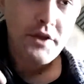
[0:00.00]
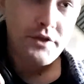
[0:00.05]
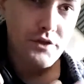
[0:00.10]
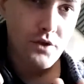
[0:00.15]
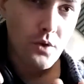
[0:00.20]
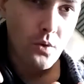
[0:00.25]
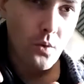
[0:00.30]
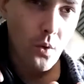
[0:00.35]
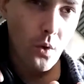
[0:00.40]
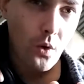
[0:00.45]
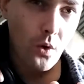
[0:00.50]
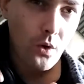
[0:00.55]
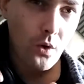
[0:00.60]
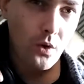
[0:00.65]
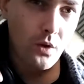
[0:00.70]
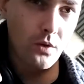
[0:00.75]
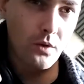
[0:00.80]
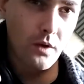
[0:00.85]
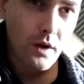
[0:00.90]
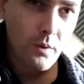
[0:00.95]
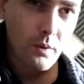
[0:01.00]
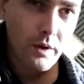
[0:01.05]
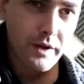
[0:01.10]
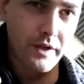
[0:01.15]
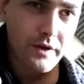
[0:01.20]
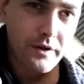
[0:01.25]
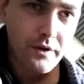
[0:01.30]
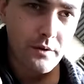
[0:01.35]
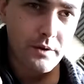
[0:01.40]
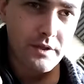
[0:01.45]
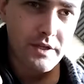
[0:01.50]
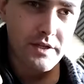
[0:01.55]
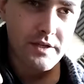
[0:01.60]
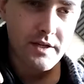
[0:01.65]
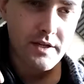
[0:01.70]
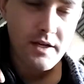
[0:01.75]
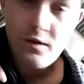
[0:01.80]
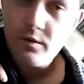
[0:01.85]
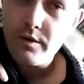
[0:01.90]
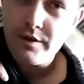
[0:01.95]
So all I want you to do with this
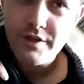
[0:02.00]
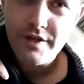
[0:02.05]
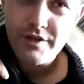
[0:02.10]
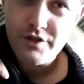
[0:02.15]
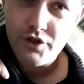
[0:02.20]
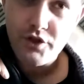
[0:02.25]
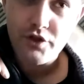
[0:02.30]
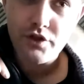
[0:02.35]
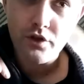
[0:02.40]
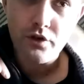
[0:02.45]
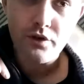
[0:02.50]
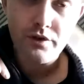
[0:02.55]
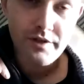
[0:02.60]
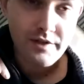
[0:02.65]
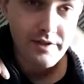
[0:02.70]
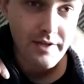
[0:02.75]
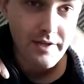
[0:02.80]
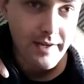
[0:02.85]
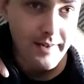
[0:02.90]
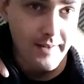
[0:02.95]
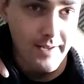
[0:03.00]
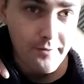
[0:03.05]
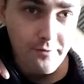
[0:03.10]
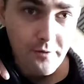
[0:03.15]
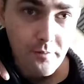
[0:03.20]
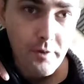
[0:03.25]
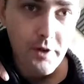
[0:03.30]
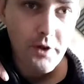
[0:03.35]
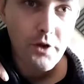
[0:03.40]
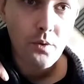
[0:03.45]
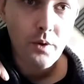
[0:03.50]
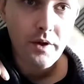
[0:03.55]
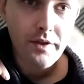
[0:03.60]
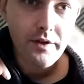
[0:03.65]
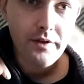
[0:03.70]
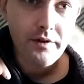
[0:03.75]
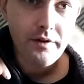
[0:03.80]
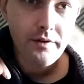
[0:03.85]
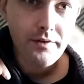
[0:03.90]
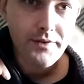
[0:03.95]
now is just learn the scale, get familiar with
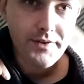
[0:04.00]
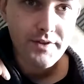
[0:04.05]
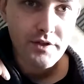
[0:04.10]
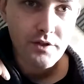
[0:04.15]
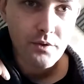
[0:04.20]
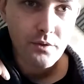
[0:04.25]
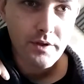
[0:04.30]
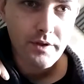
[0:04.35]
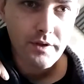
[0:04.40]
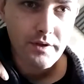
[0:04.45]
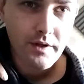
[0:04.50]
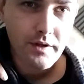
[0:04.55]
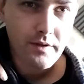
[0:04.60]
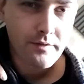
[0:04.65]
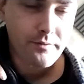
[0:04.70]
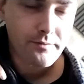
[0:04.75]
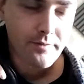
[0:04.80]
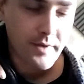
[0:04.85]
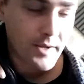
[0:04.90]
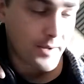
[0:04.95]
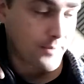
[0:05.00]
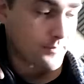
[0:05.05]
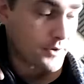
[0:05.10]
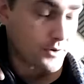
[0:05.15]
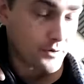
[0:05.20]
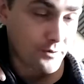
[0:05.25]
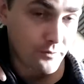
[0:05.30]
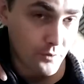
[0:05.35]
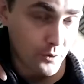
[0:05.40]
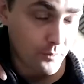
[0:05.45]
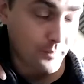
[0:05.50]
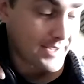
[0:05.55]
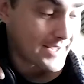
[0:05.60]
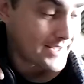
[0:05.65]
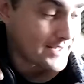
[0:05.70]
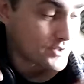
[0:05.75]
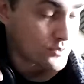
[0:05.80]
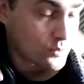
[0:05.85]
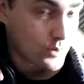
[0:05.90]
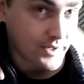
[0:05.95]
it. So the kind of the fun
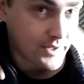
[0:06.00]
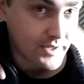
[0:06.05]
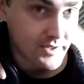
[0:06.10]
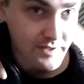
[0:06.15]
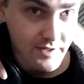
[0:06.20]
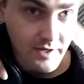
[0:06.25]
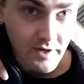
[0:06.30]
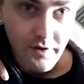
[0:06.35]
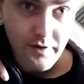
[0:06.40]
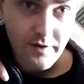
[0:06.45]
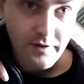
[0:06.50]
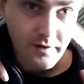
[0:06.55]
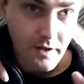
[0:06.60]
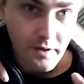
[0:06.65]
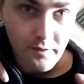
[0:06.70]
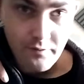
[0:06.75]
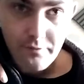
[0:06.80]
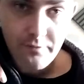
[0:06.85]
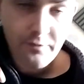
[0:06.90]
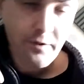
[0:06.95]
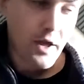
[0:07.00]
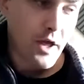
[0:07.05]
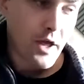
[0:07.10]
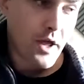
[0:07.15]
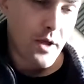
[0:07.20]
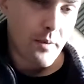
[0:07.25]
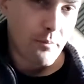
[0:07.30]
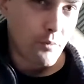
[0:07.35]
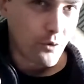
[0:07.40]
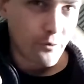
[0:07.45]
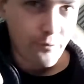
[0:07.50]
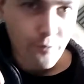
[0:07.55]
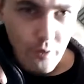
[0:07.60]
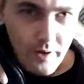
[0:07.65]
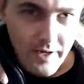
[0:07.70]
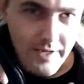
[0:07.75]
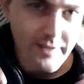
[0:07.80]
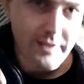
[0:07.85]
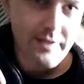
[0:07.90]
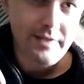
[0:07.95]
begins when you start kind of putting
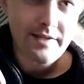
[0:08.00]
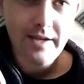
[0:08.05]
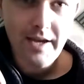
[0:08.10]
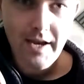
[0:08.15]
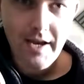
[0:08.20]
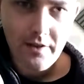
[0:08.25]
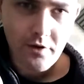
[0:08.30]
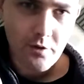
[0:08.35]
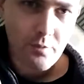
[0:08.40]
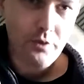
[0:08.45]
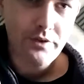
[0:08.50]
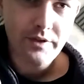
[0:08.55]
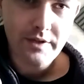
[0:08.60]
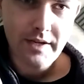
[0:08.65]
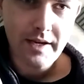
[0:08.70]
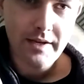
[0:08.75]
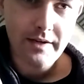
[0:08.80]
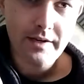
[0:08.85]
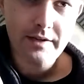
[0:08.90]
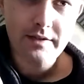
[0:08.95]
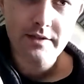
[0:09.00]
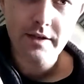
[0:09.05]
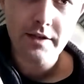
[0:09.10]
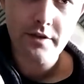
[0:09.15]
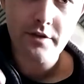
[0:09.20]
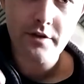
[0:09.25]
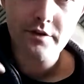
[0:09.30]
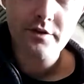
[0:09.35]
phrases together, putting the techniques together.